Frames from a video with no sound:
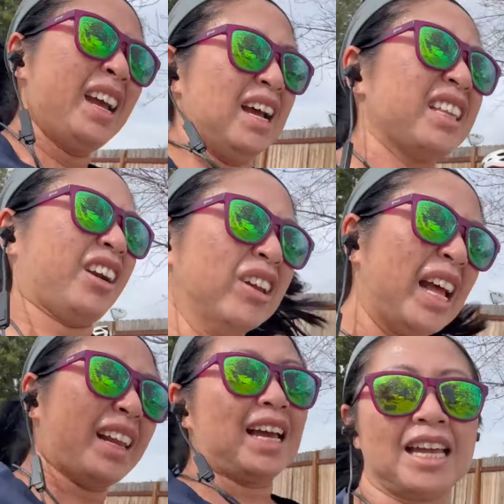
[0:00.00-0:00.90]
Then I only
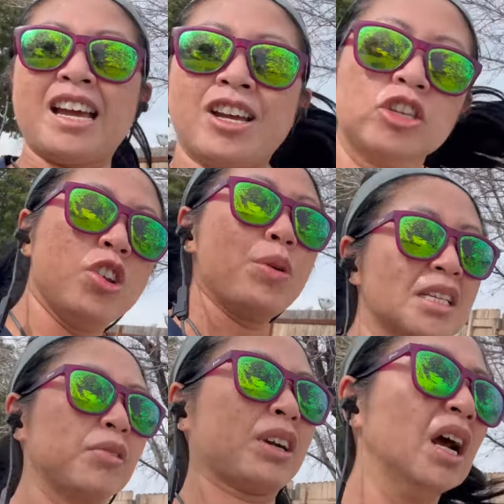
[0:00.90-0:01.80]
had like weeks
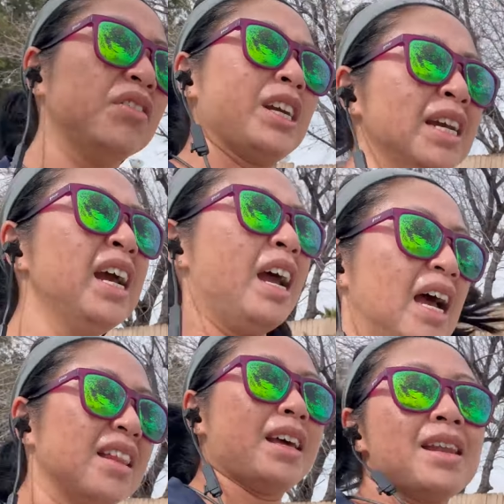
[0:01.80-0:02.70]
of recovery
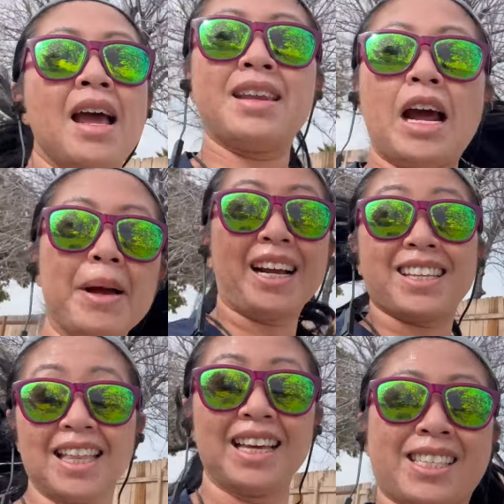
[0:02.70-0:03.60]
and then now back to
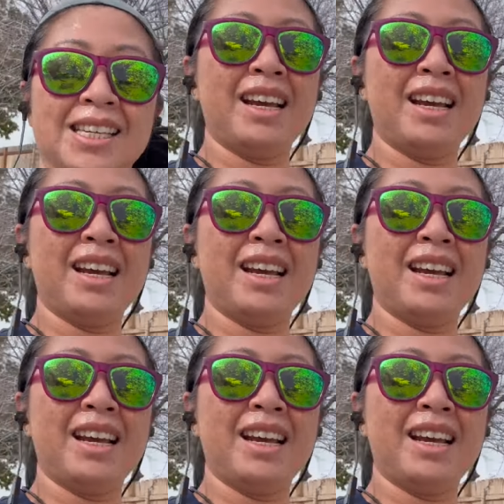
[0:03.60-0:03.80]
this,